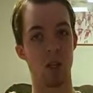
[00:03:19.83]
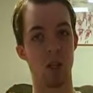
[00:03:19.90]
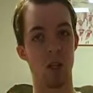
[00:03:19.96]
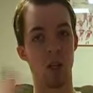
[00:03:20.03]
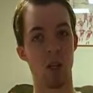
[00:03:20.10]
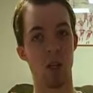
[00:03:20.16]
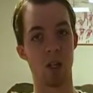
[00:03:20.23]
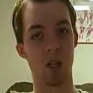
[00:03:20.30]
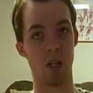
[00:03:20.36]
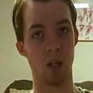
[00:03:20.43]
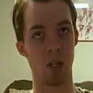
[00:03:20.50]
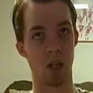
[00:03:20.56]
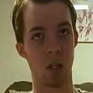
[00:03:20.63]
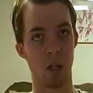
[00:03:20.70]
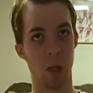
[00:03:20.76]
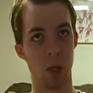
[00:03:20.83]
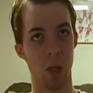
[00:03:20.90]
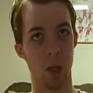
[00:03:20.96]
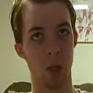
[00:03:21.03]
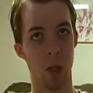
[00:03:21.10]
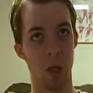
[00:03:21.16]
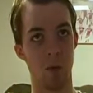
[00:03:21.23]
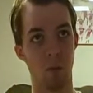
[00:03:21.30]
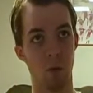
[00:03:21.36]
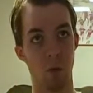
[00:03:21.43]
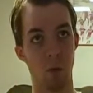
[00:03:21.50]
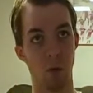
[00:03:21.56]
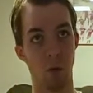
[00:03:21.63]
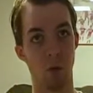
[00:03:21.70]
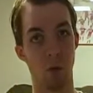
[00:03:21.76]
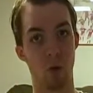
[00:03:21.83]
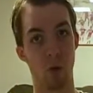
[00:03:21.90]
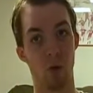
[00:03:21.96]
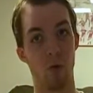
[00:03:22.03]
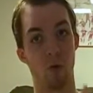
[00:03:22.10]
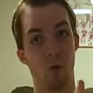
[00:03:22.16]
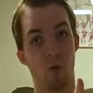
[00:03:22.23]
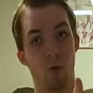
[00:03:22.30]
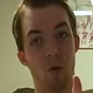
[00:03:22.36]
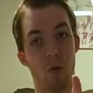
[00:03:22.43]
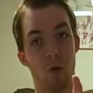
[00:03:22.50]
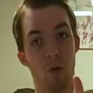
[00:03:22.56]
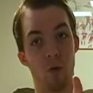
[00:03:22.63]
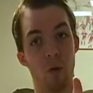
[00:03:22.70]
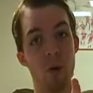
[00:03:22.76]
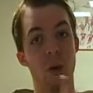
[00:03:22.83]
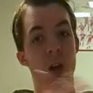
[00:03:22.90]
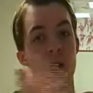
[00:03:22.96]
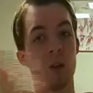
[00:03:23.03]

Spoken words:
And the guy's like, I've been looking all over for you,